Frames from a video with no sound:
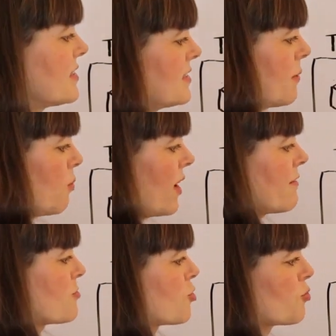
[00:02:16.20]
some way
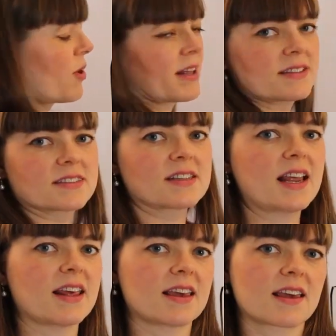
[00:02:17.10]
of
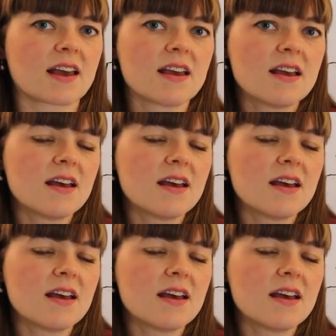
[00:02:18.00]
translating